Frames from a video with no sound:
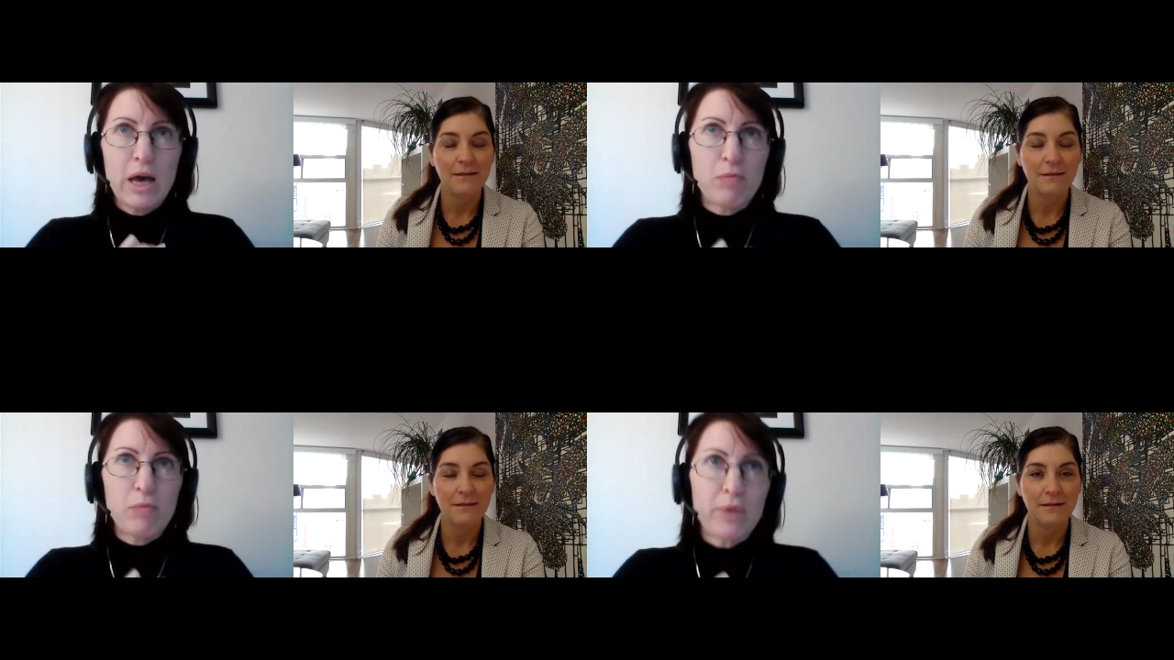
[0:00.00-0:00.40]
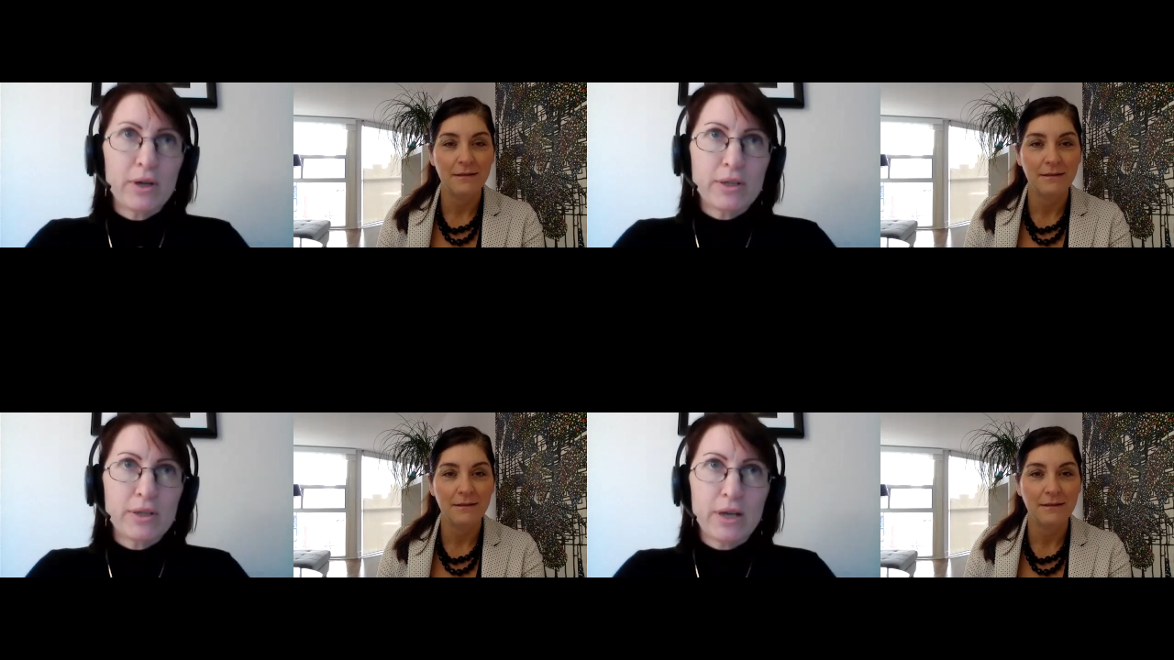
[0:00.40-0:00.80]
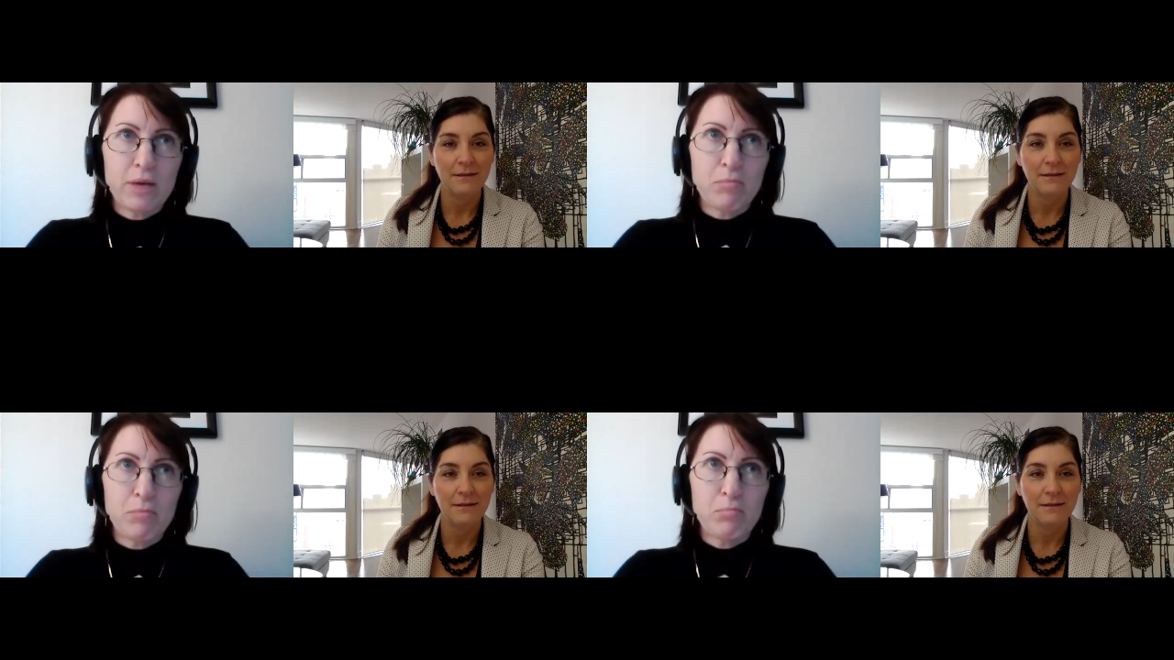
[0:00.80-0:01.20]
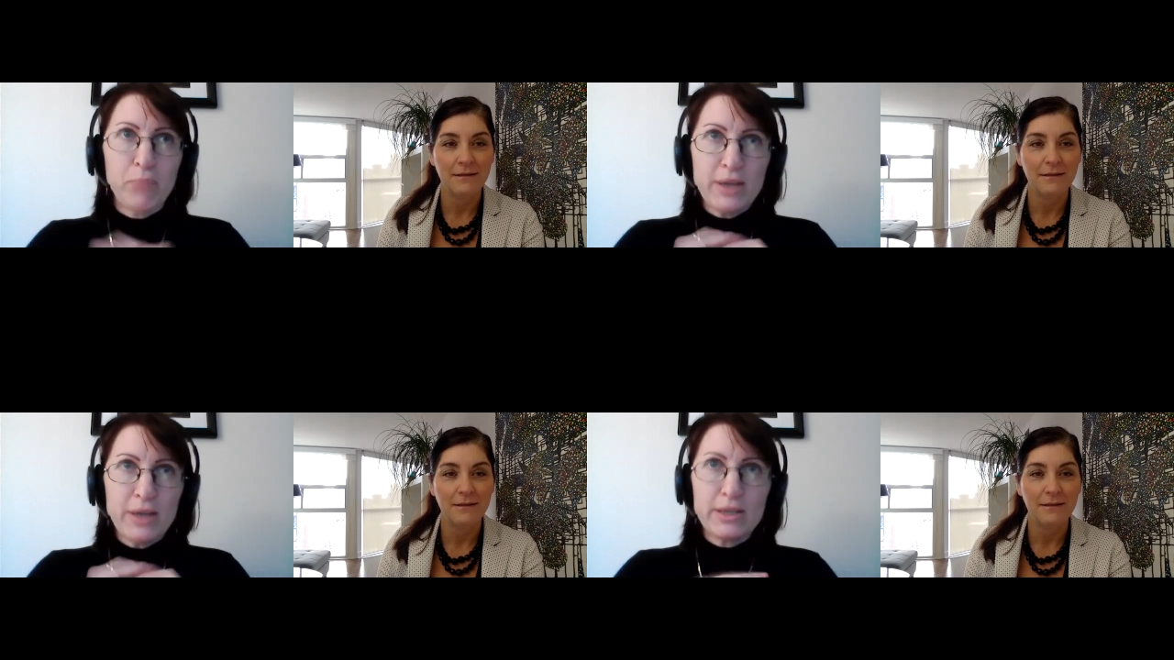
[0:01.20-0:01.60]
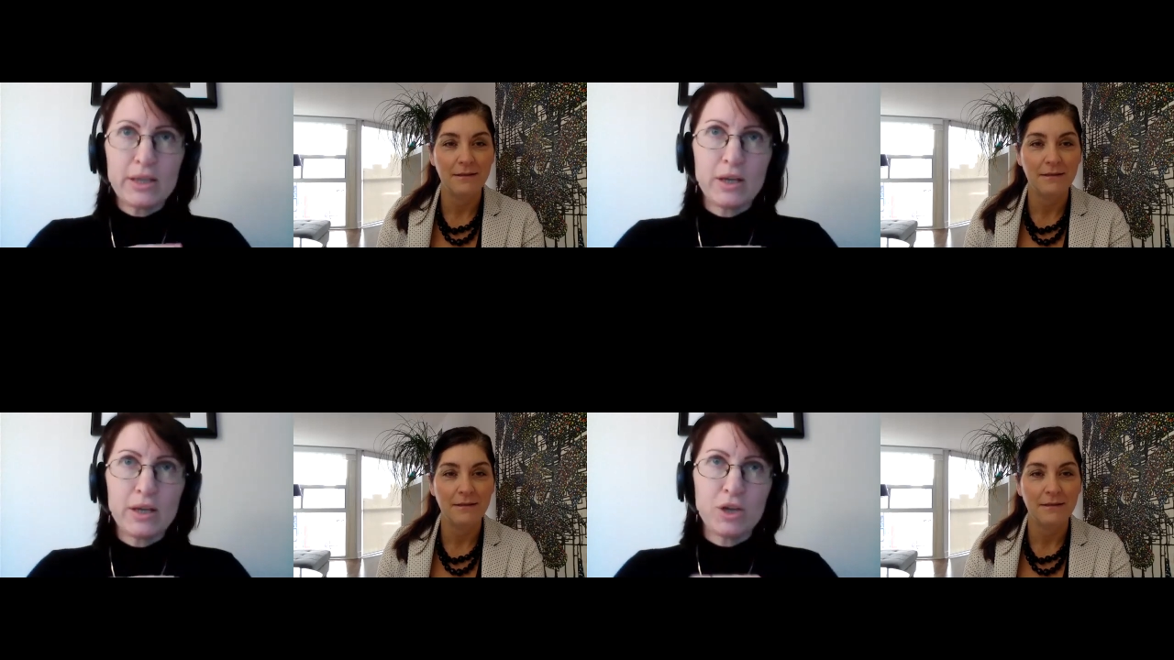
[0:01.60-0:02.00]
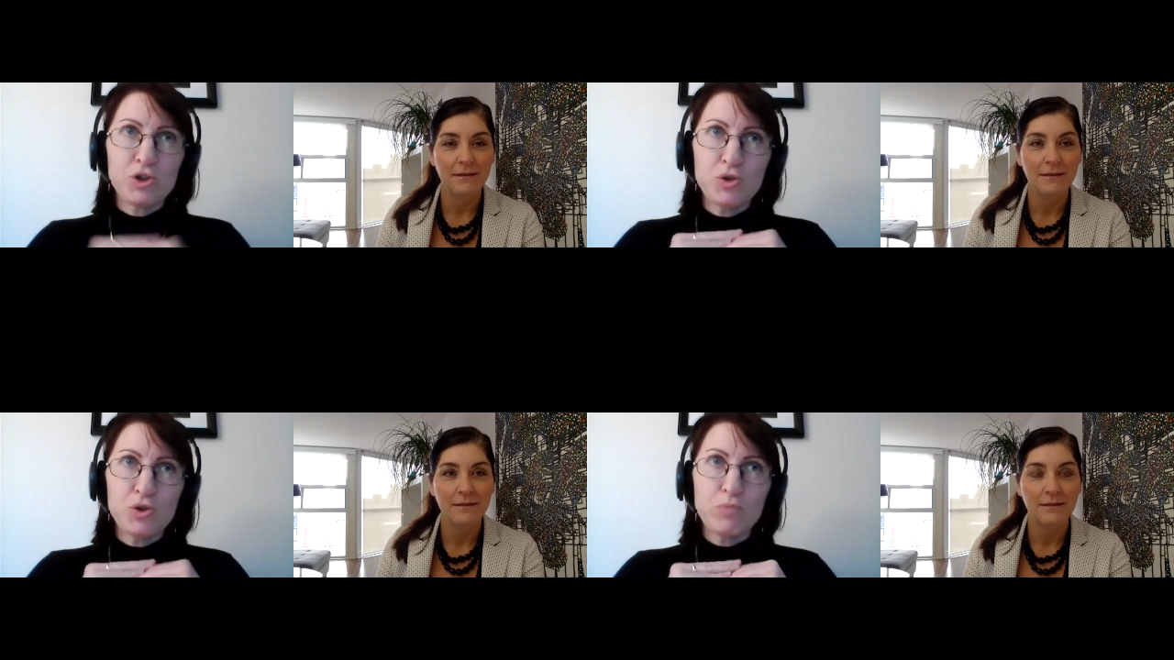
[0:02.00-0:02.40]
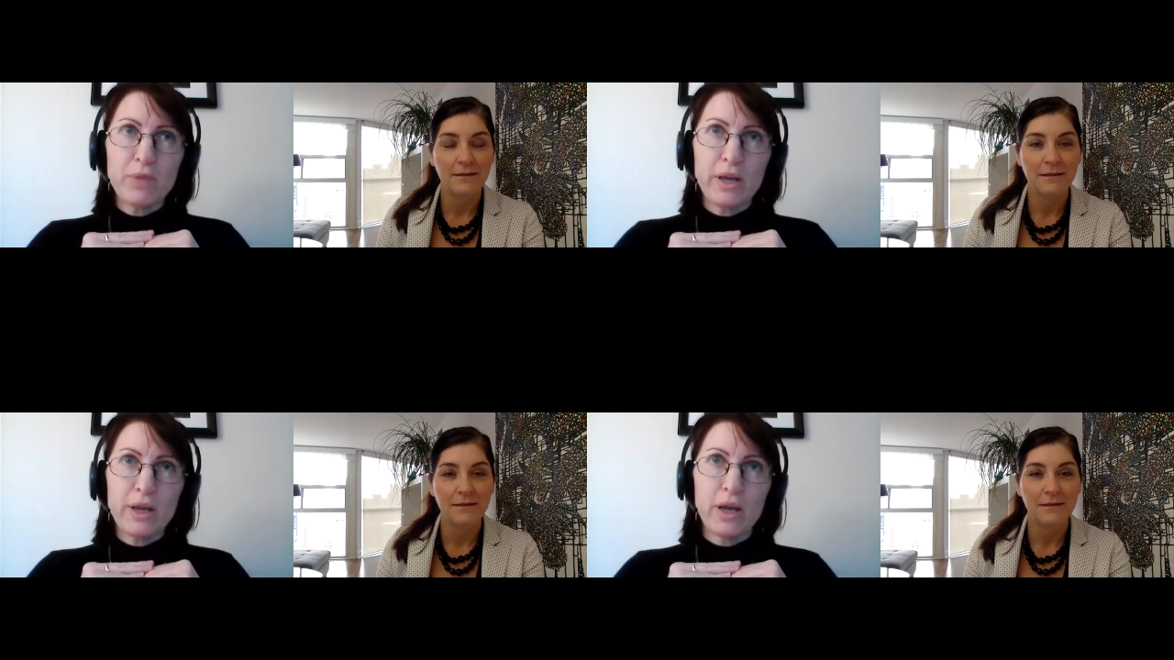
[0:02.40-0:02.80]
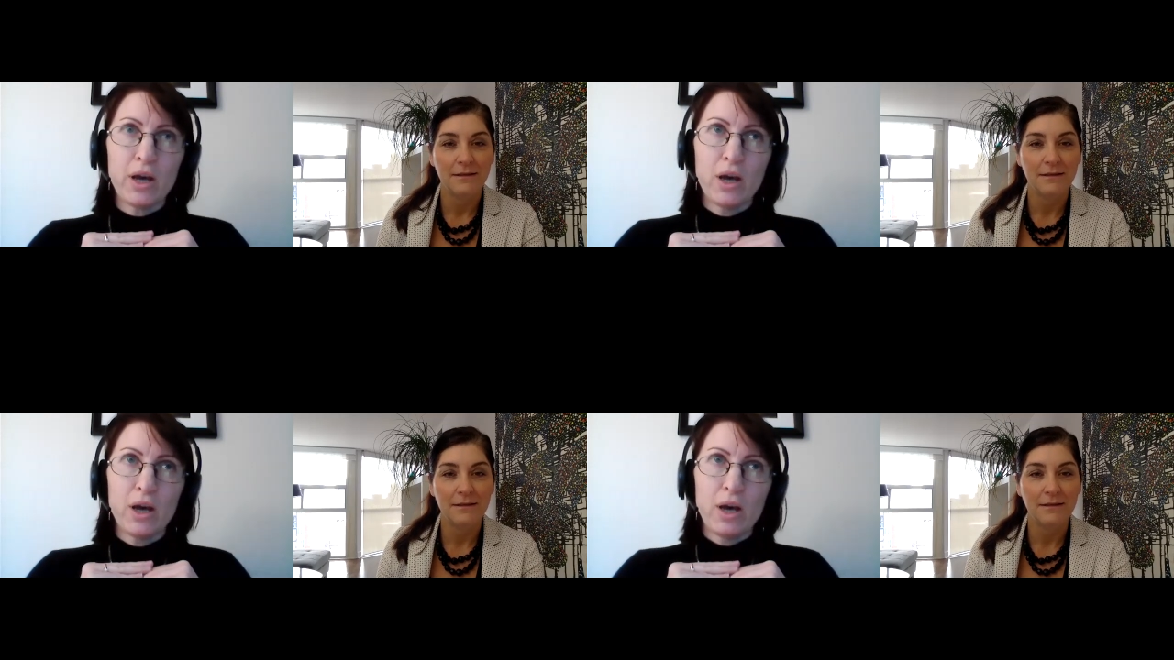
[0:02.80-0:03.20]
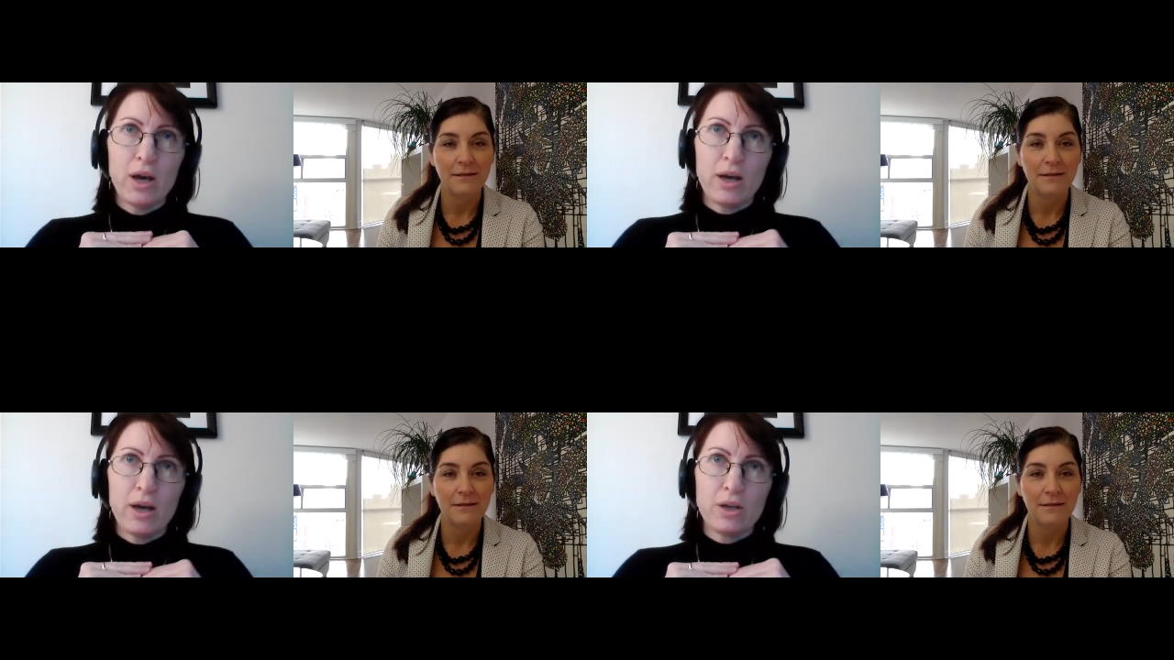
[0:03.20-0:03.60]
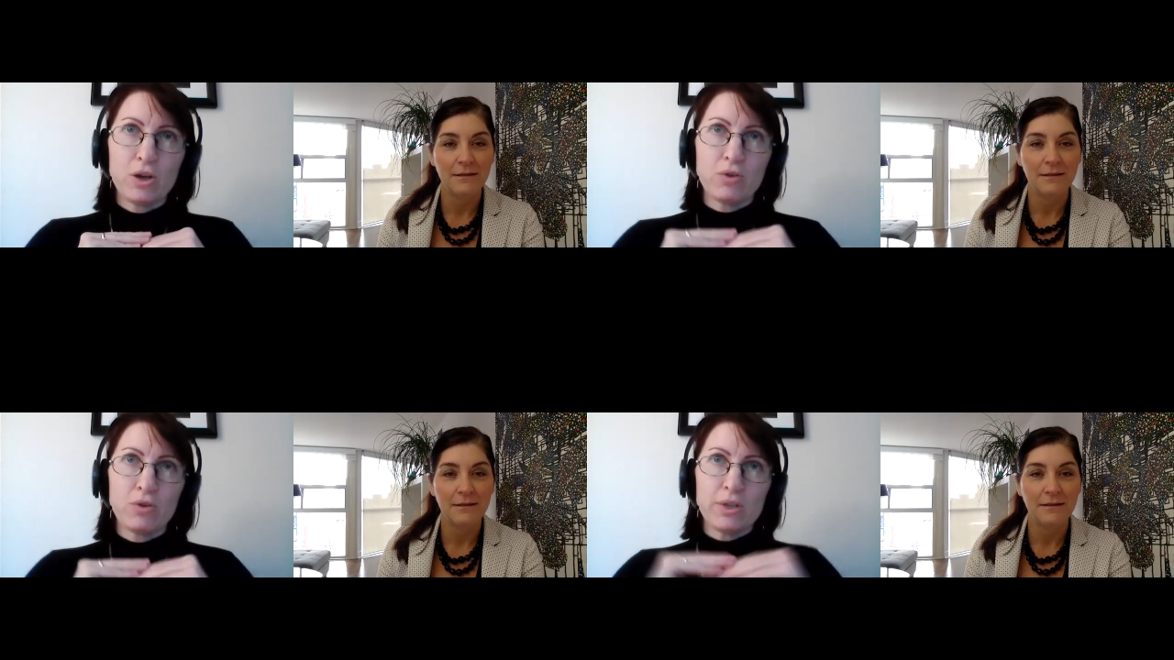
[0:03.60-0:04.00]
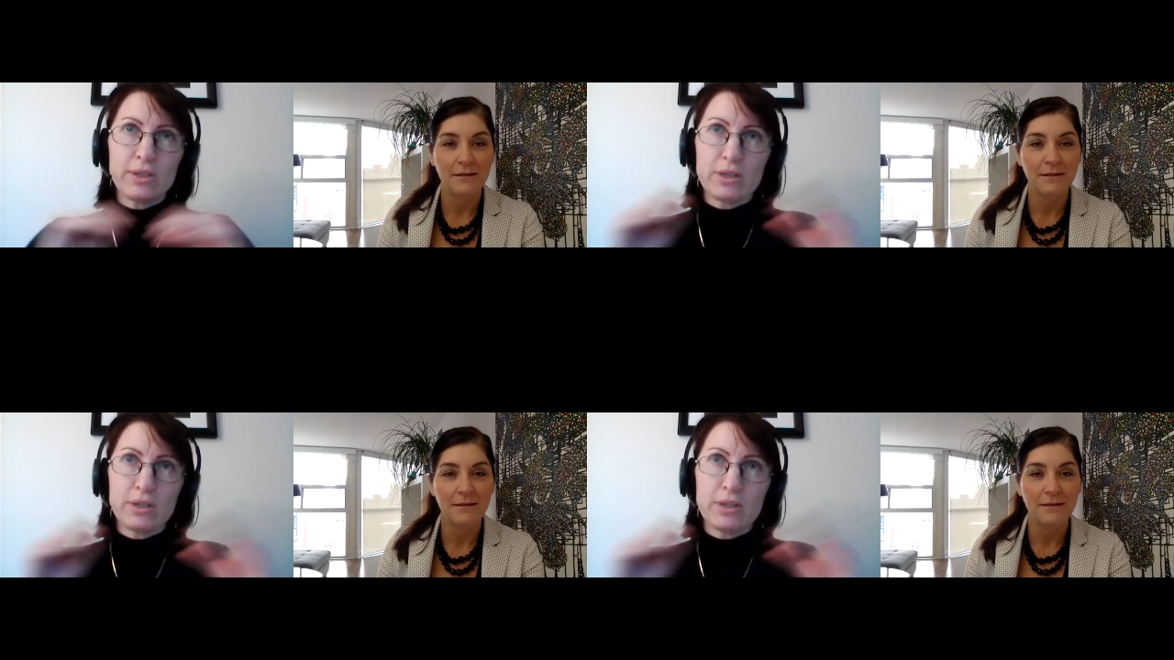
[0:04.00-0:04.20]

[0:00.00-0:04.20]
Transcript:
Speaker 1: but um, basically it should be, you know, this